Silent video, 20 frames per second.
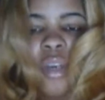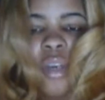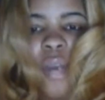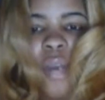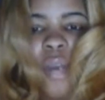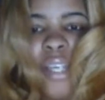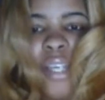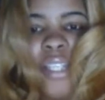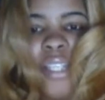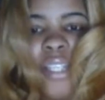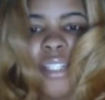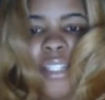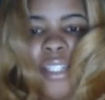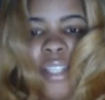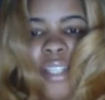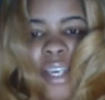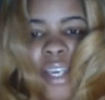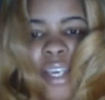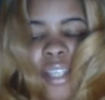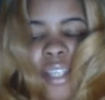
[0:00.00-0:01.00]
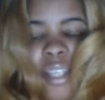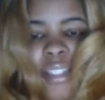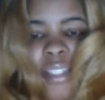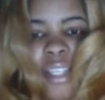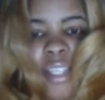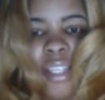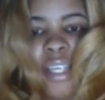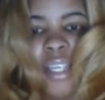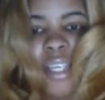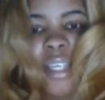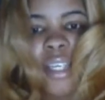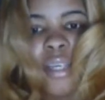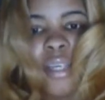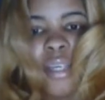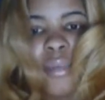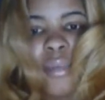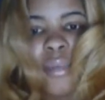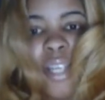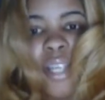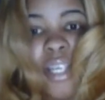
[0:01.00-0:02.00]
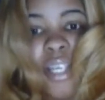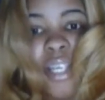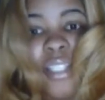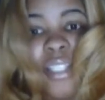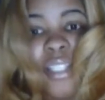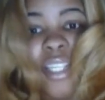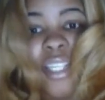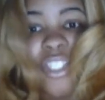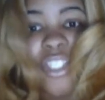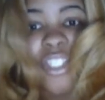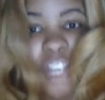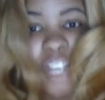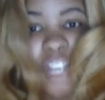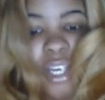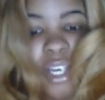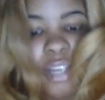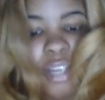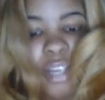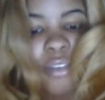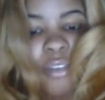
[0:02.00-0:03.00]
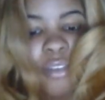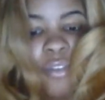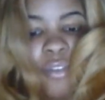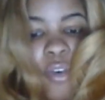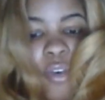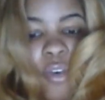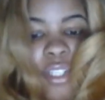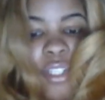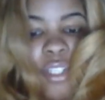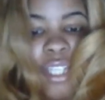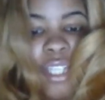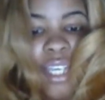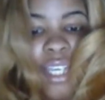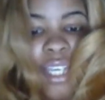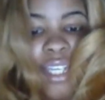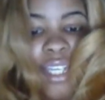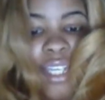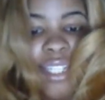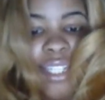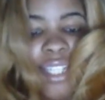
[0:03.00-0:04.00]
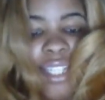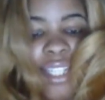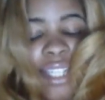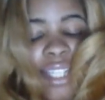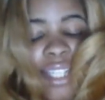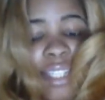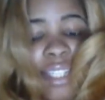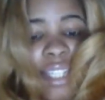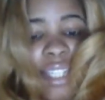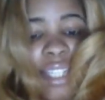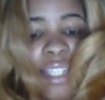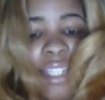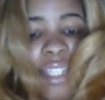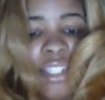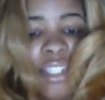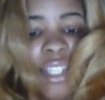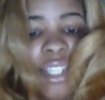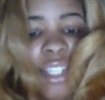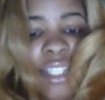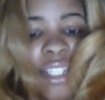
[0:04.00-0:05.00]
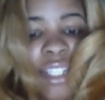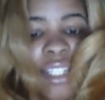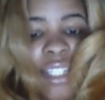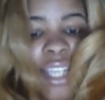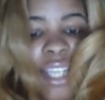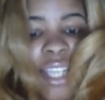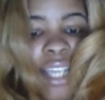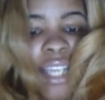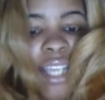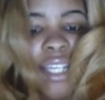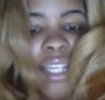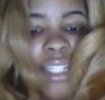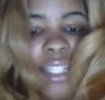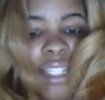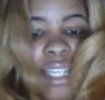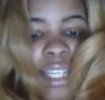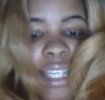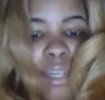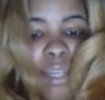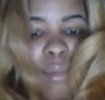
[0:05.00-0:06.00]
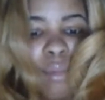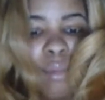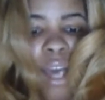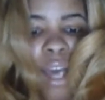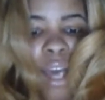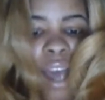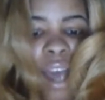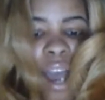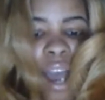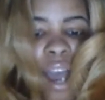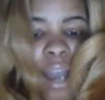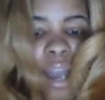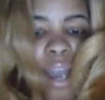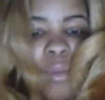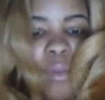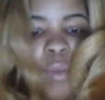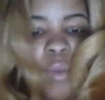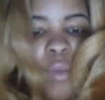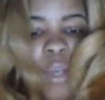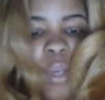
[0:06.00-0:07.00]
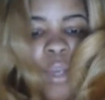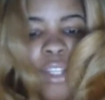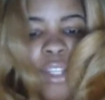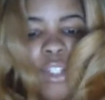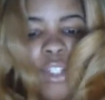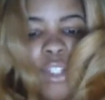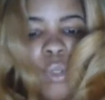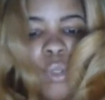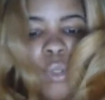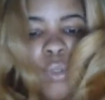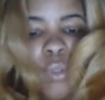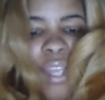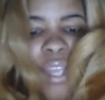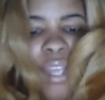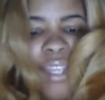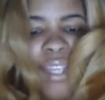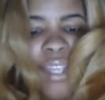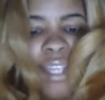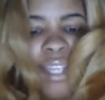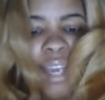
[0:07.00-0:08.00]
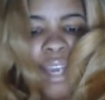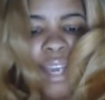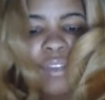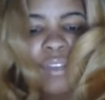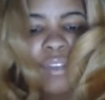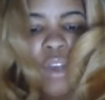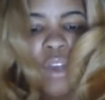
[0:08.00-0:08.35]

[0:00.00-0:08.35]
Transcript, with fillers: Why is that? Because in John 14 and 6 it says, Jesus saith unto him, I am the way, the truth, and the life.